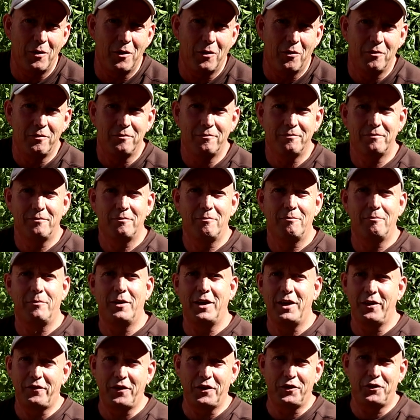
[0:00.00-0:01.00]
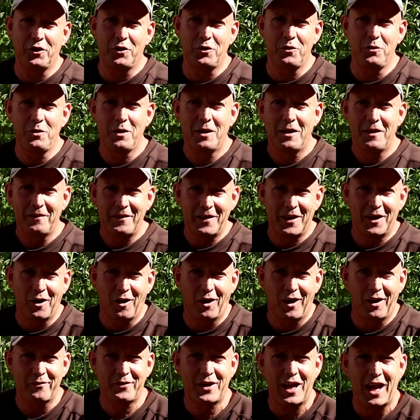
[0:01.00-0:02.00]
well. But if they do, then
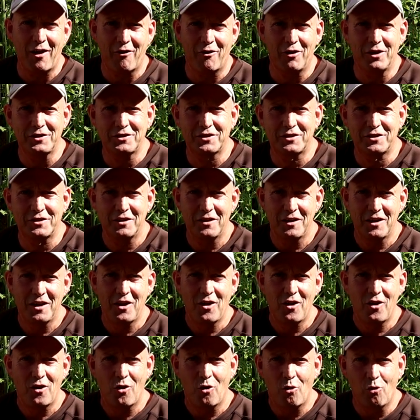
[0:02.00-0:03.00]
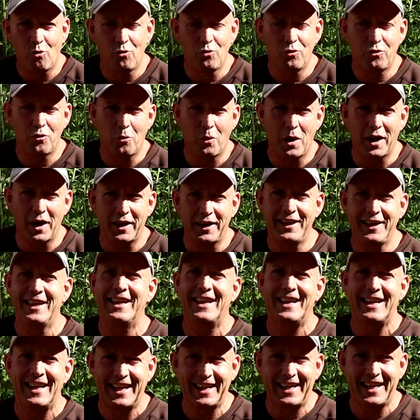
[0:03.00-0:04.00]
I'll have carrots all the way
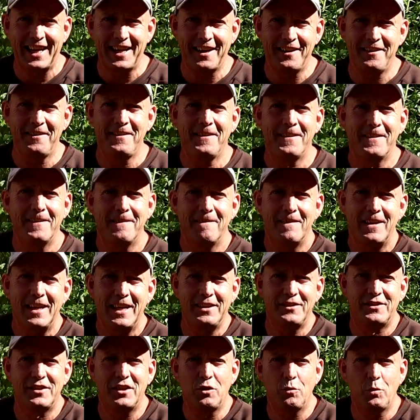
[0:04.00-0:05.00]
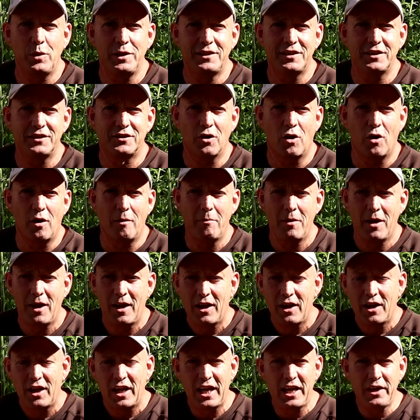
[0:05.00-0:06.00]
again into the winter time.
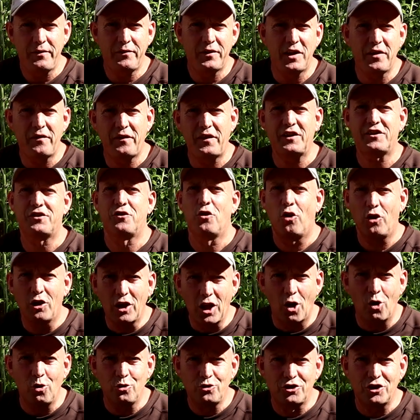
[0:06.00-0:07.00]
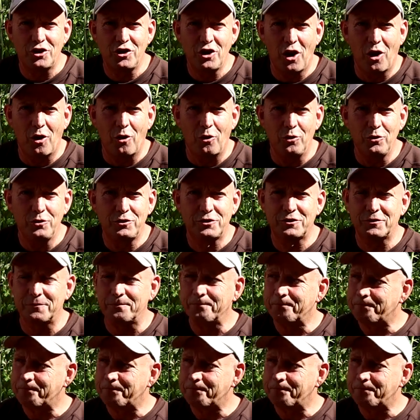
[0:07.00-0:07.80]
Even if it's not loads and loads,